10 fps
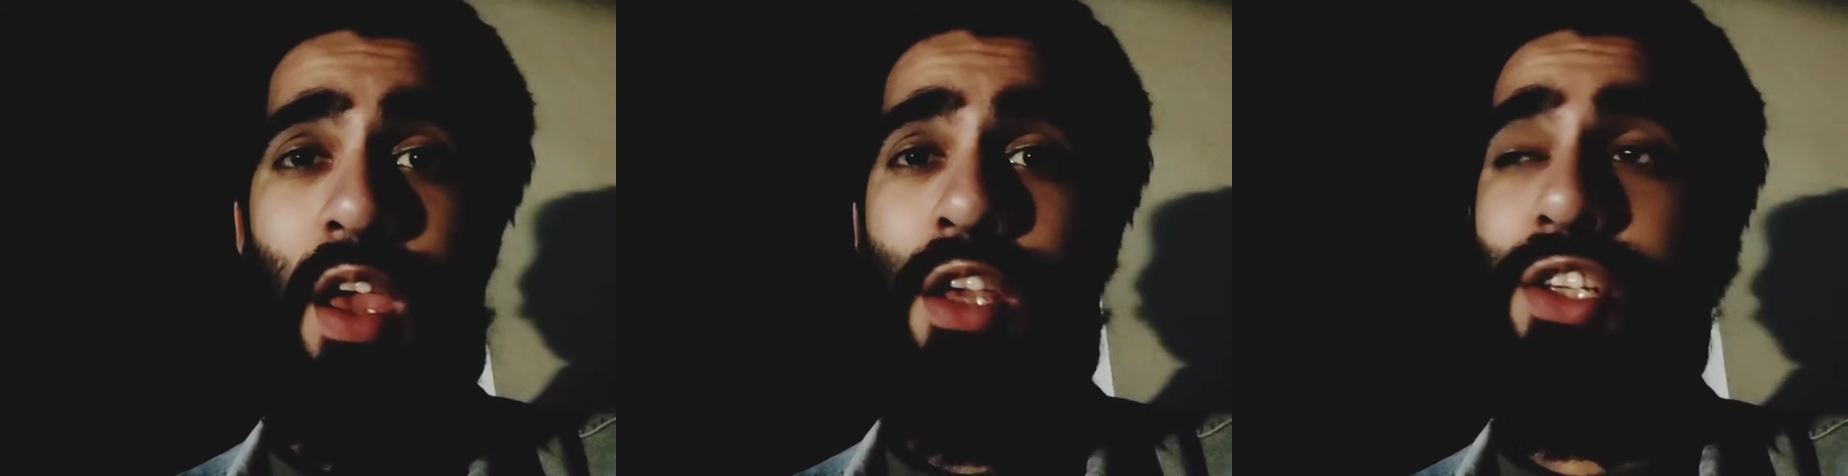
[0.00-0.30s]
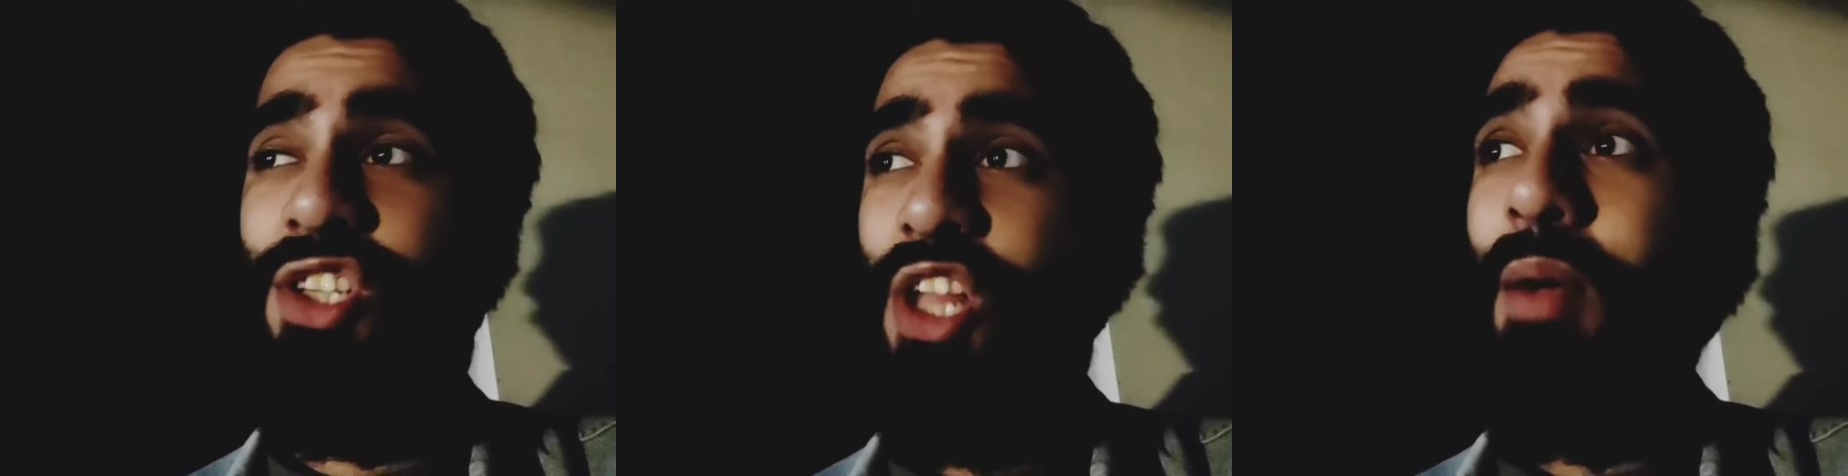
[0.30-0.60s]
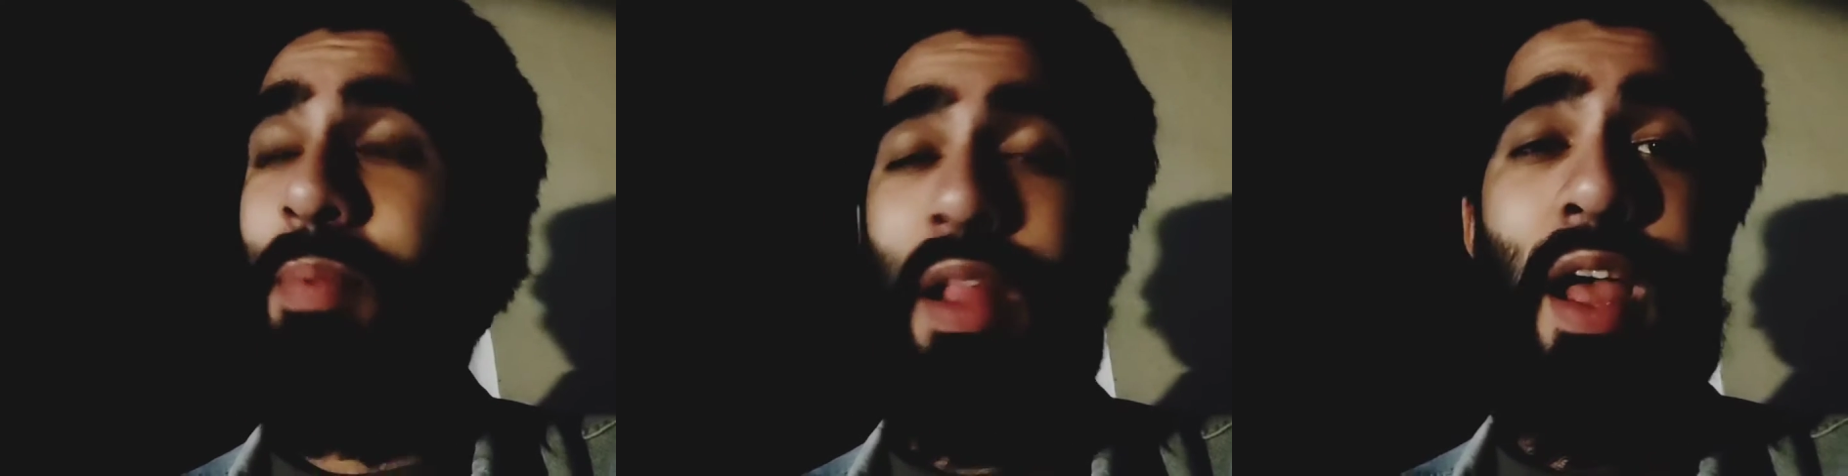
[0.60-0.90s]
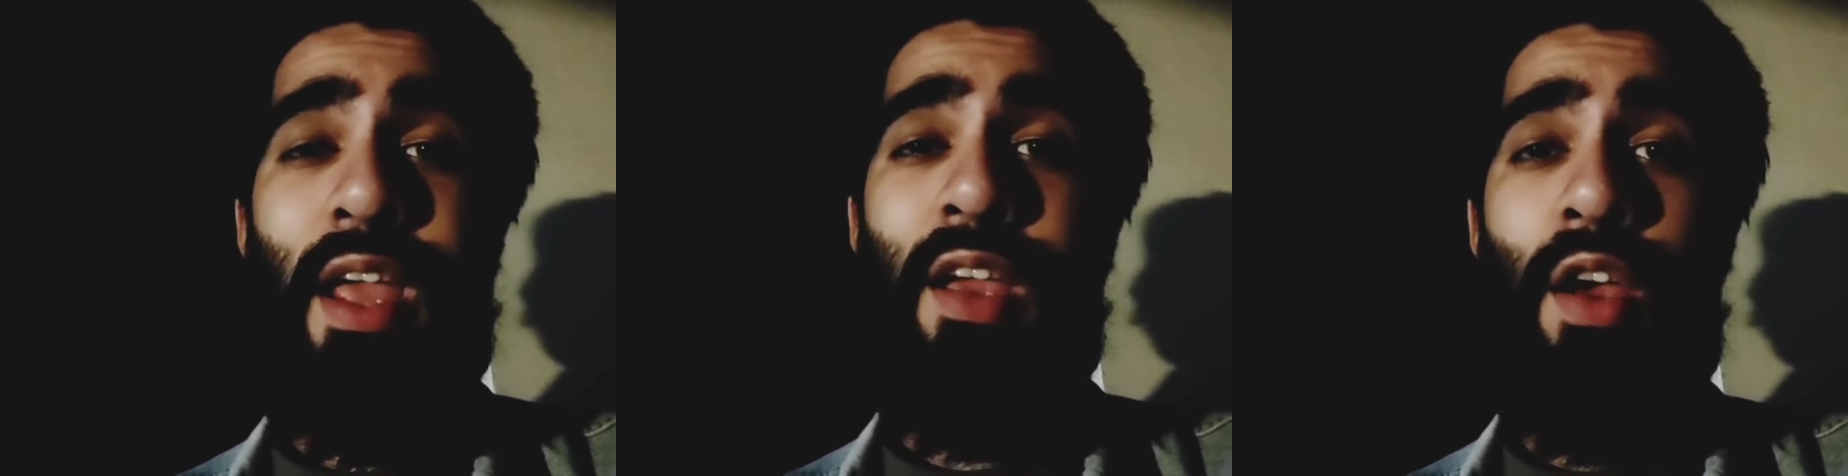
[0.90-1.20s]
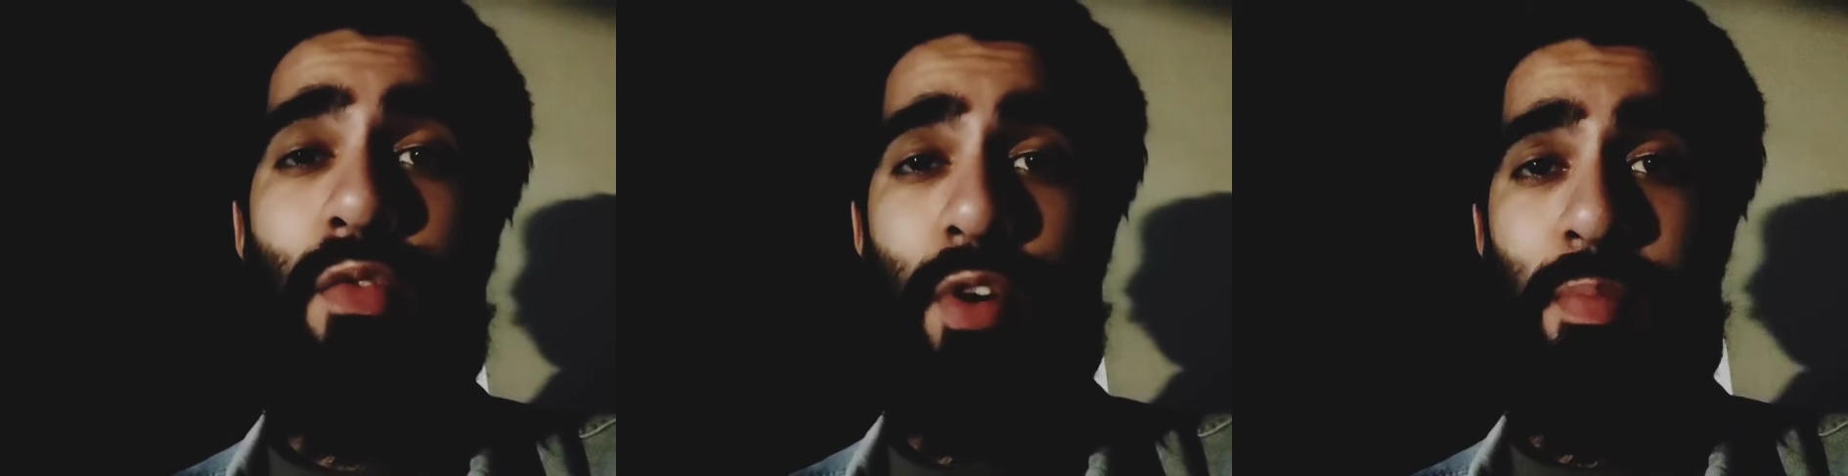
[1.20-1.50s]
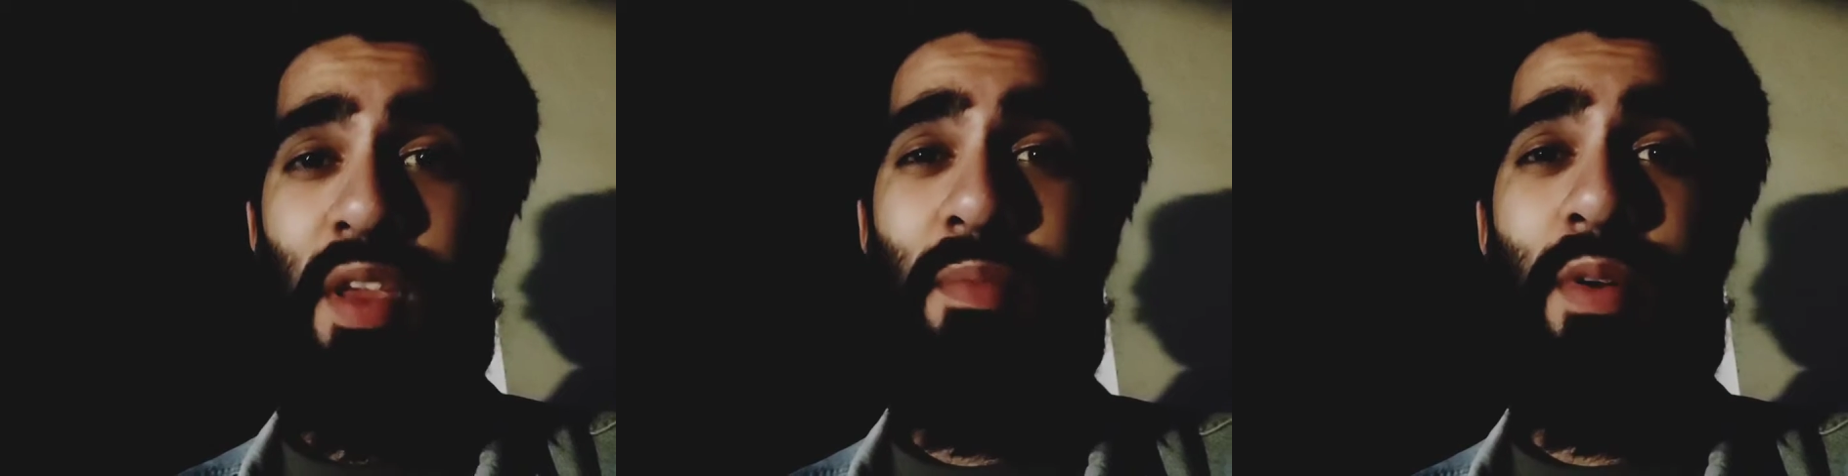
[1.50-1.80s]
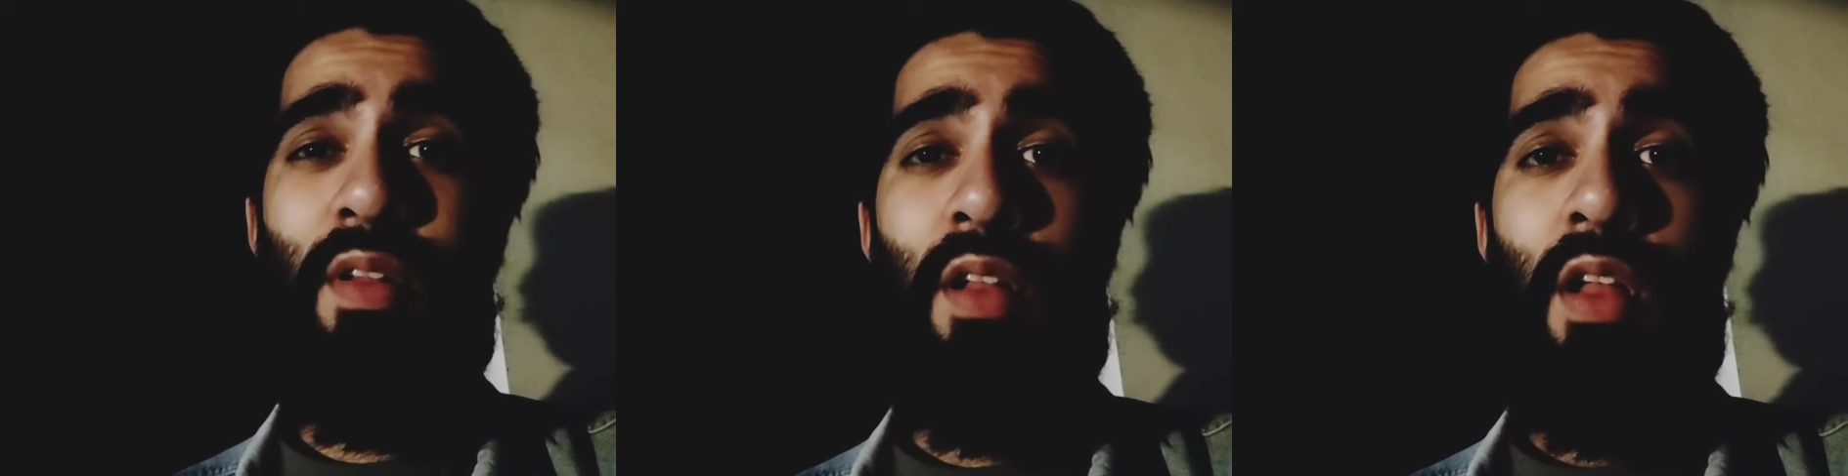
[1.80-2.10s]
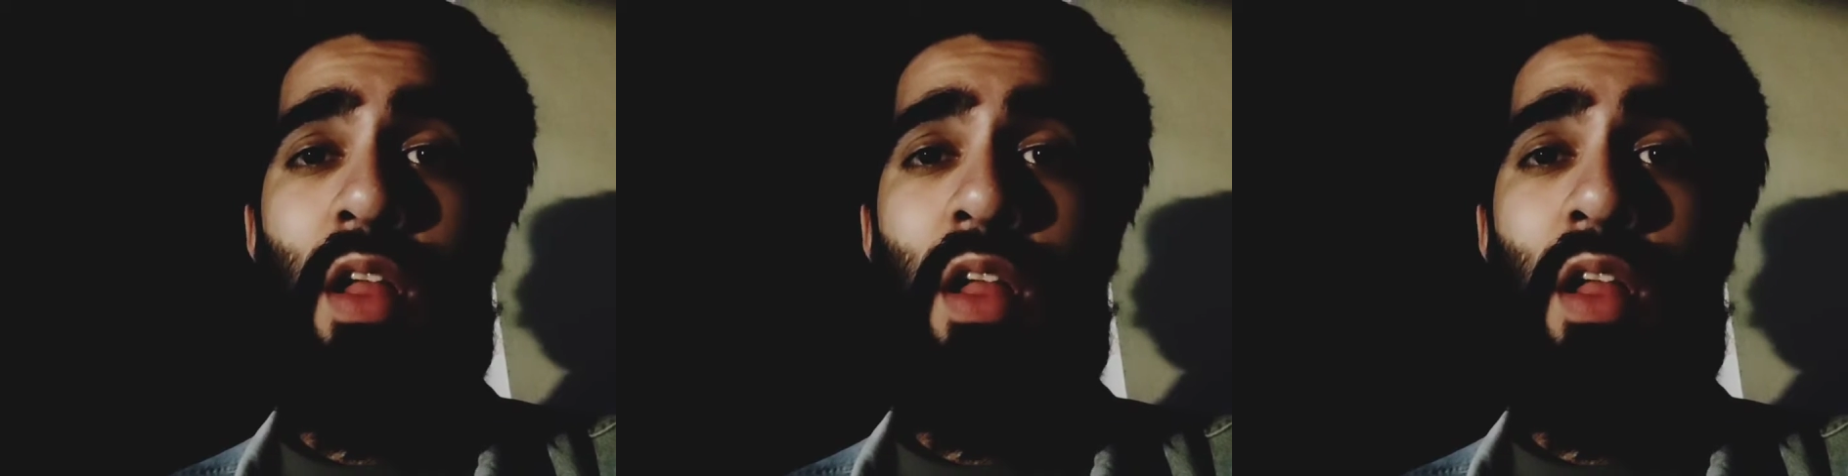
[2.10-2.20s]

Stop lying for people